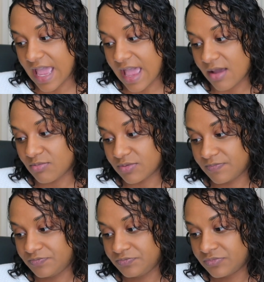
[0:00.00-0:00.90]
app,
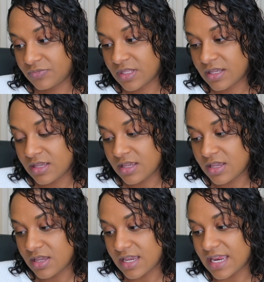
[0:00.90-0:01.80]

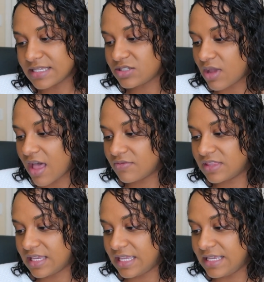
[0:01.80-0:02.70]
and I still have
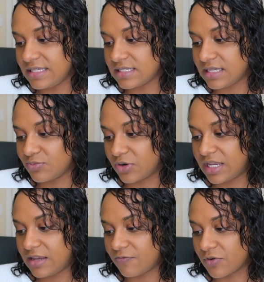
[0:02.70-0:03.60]
the Easy
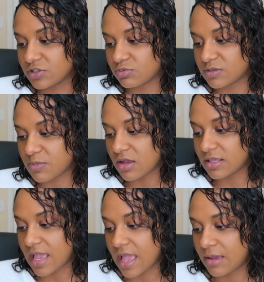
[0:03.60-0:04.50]
Breed First
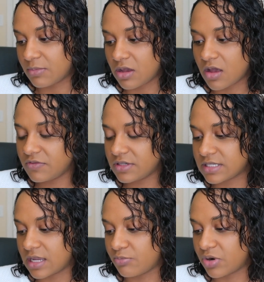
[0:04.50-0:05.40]
Response app.
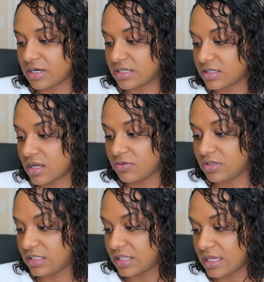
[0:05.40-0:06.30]
Obviously I'm pregnant, so I don't
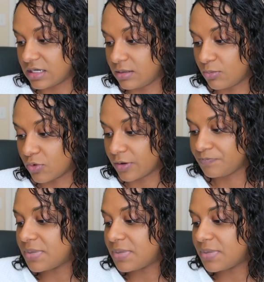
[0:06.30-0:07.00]
need that anymore.